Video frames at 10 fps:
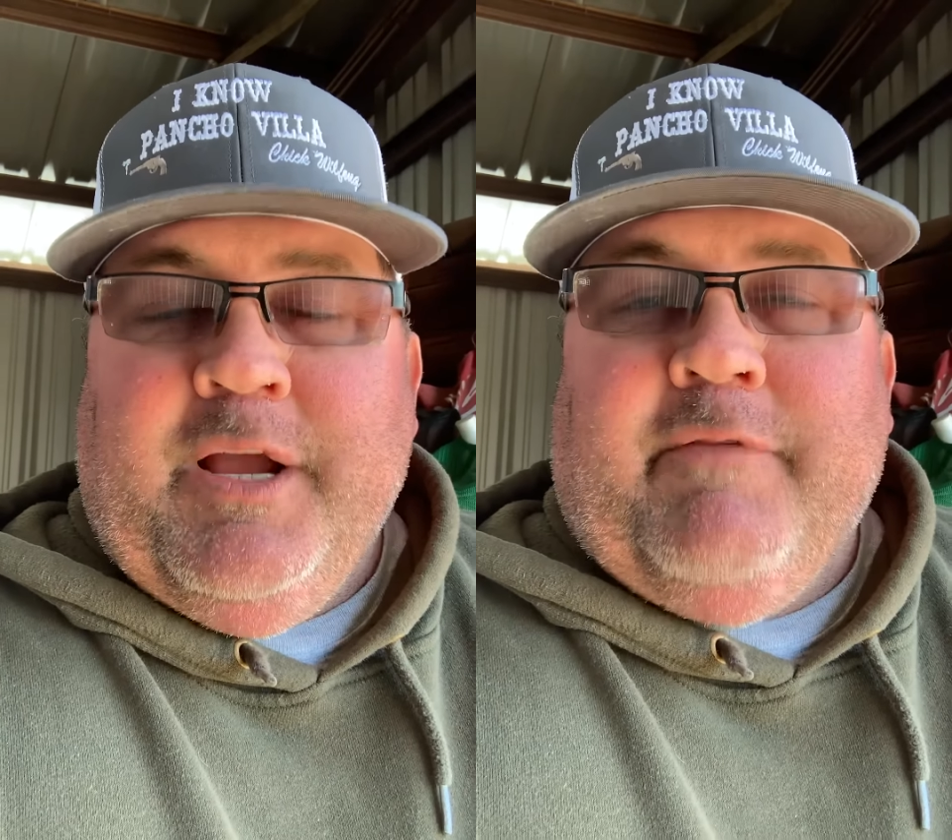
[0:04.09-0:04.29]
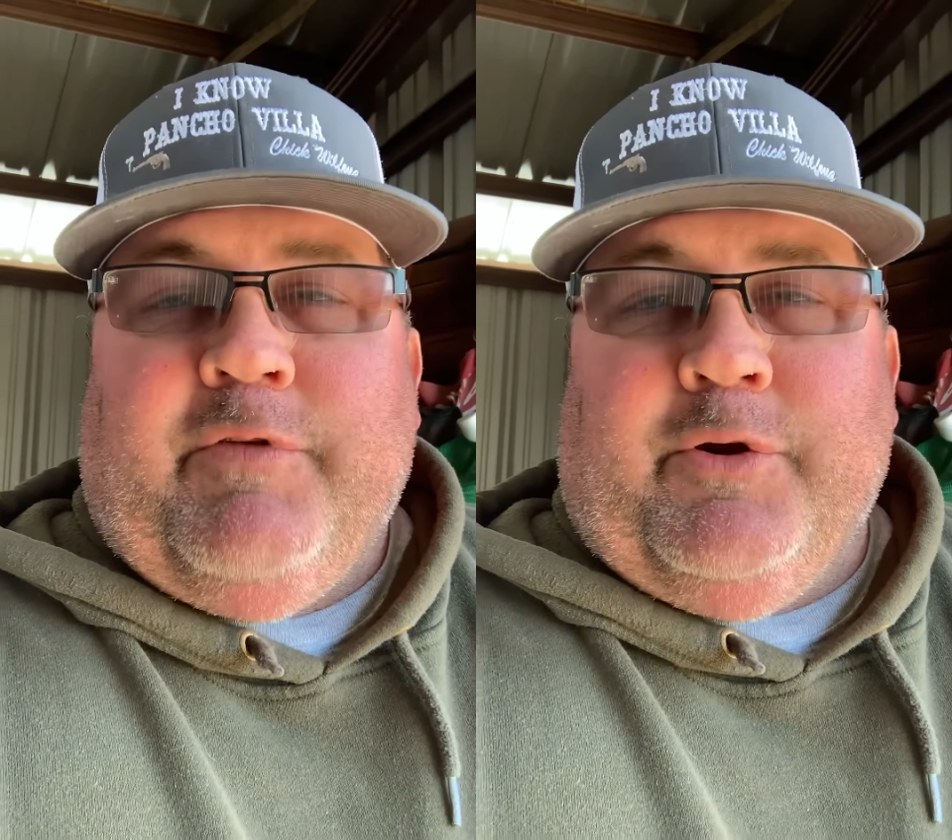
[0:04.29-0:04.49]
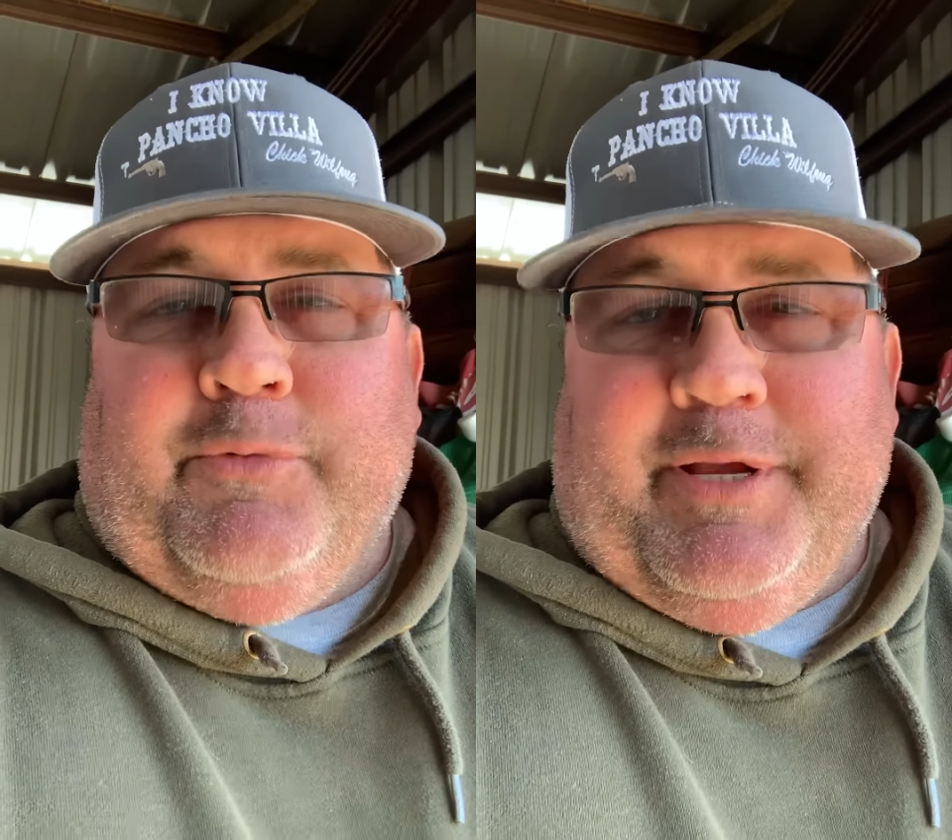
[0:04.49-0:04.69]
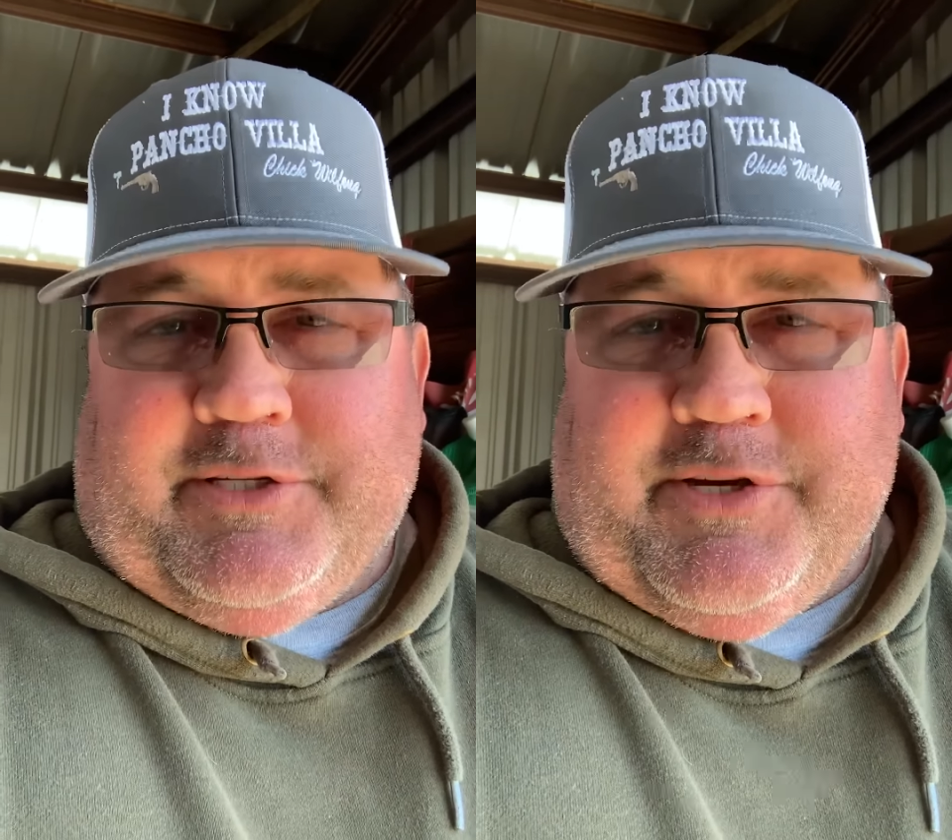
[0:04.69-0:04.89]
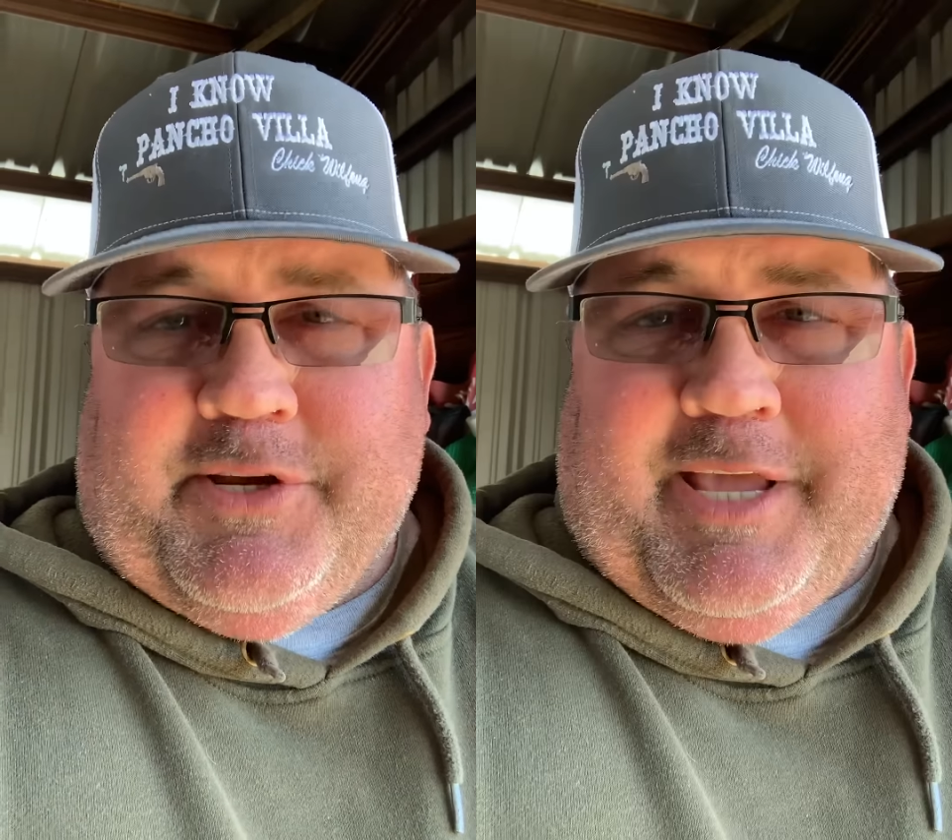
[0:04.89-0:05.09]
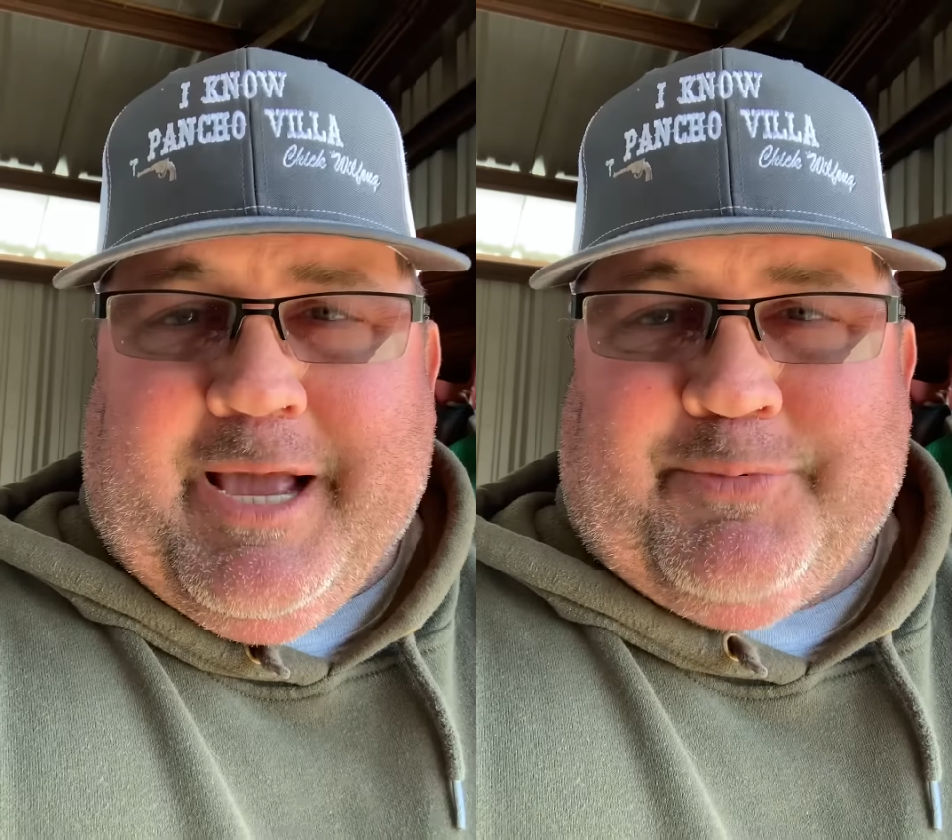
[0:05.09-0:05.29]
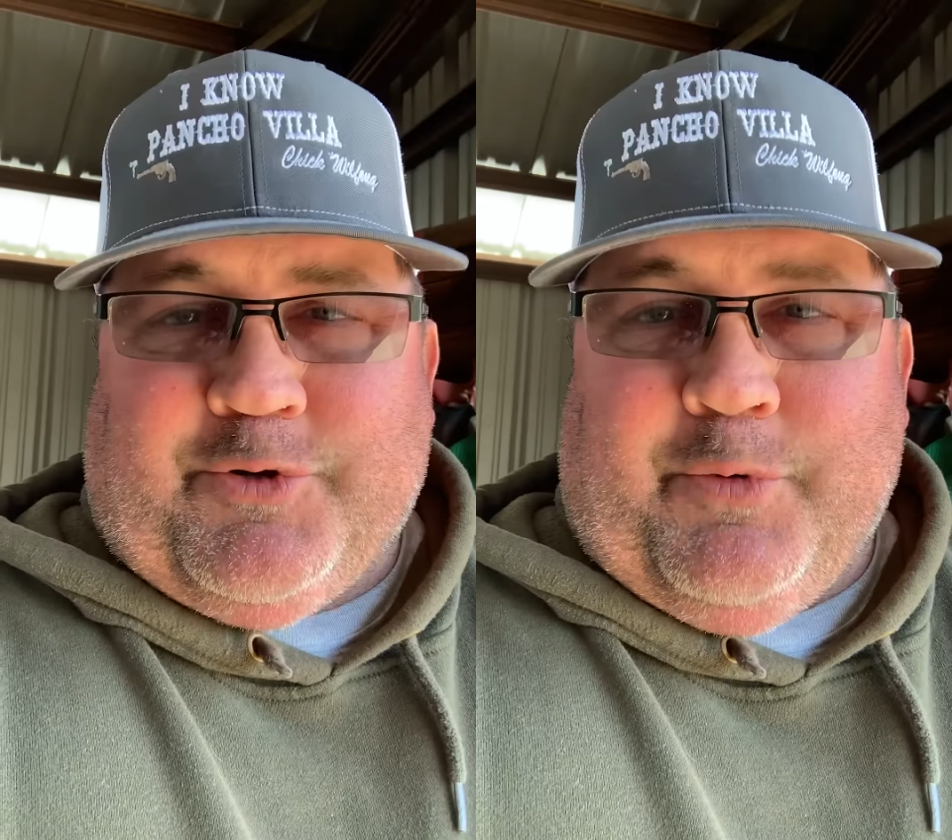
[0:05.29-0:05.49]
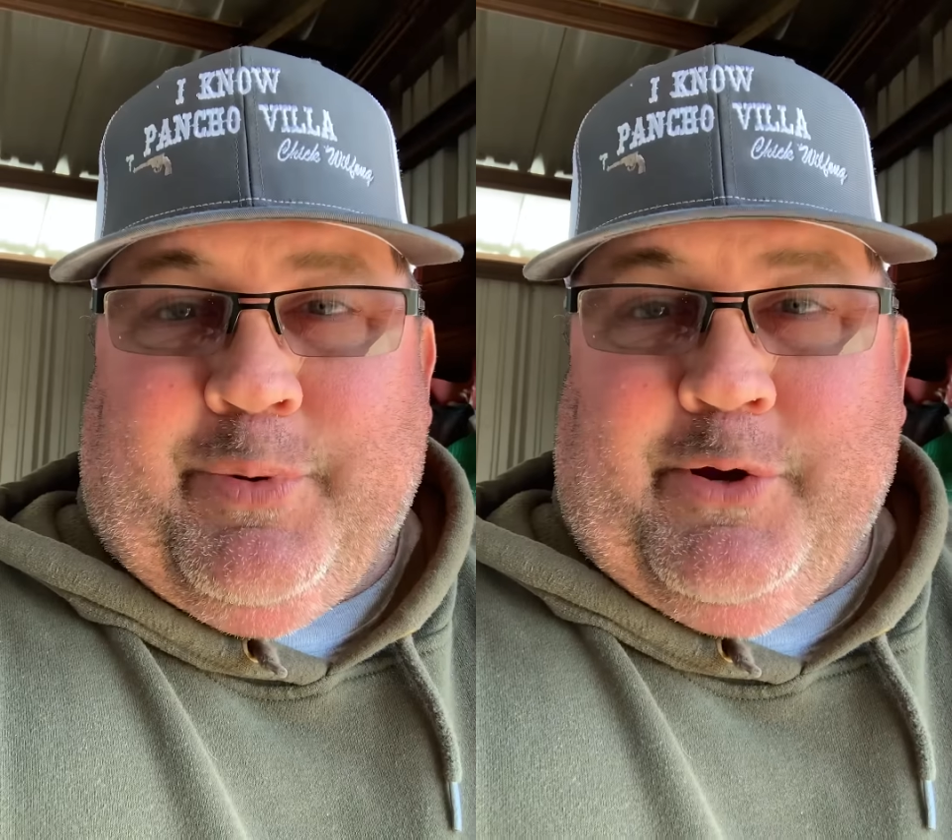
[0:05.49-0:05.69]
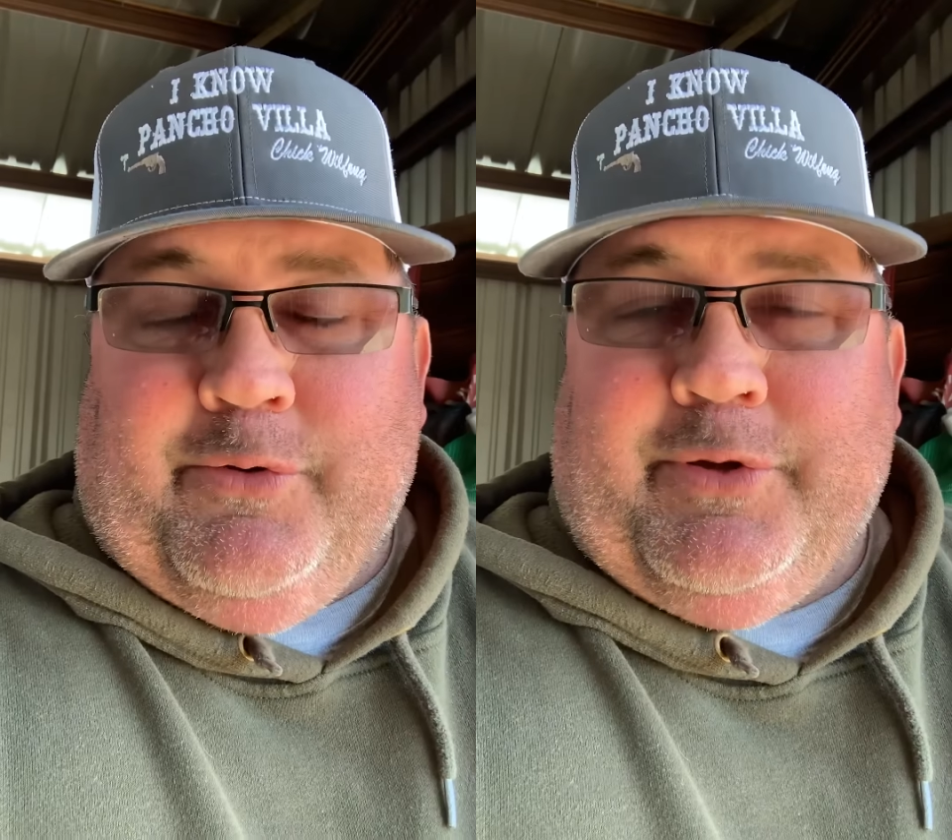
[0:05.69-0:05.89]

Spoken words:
If you're interested in capture apparel,